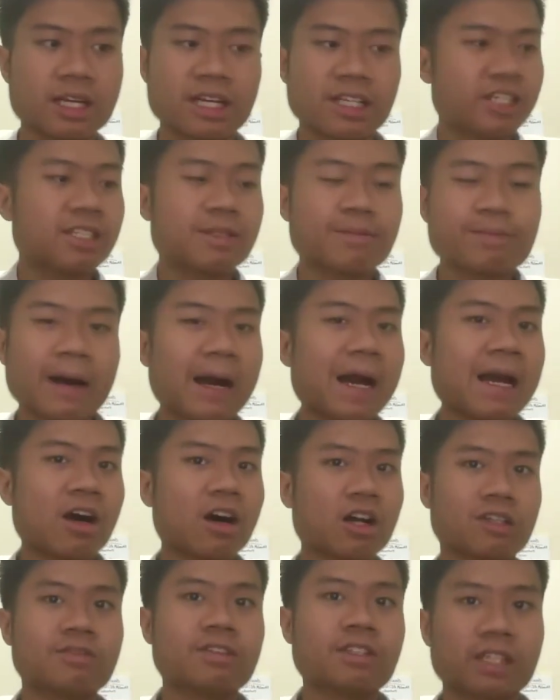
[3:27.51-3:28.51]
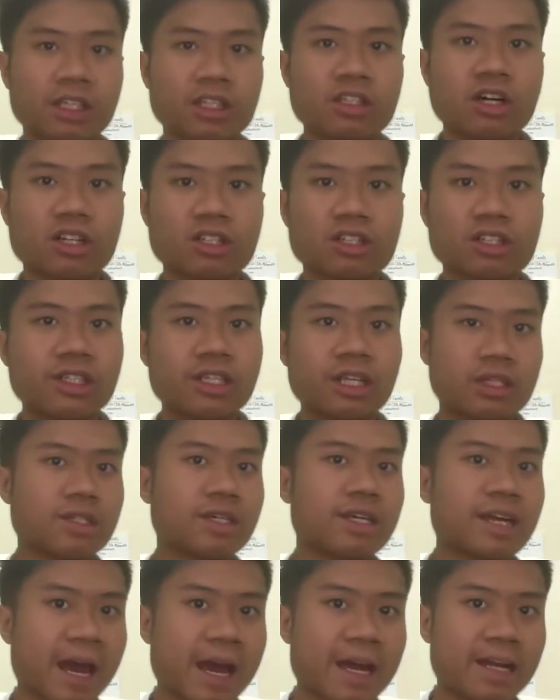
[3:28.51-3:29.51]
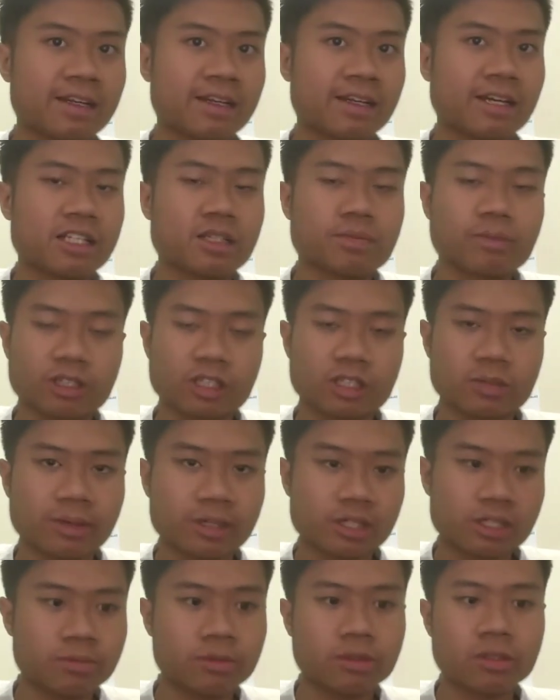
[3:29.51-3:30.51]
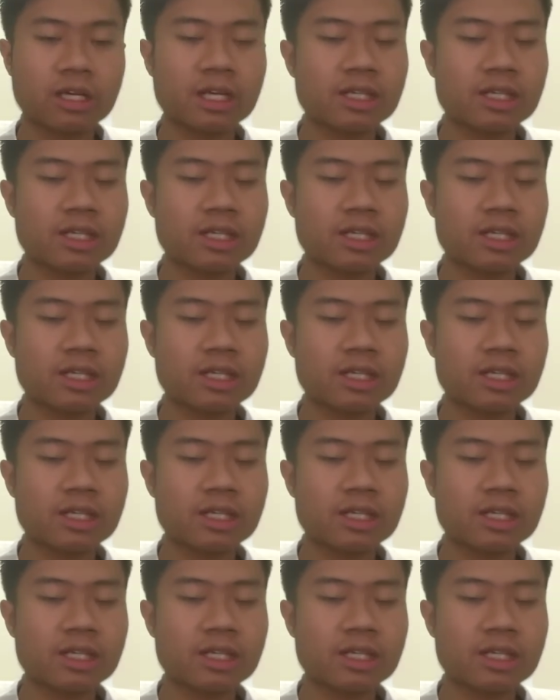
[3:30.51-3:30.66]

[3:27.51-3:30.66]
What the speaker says: just buy all of the technology that you can as much as possible.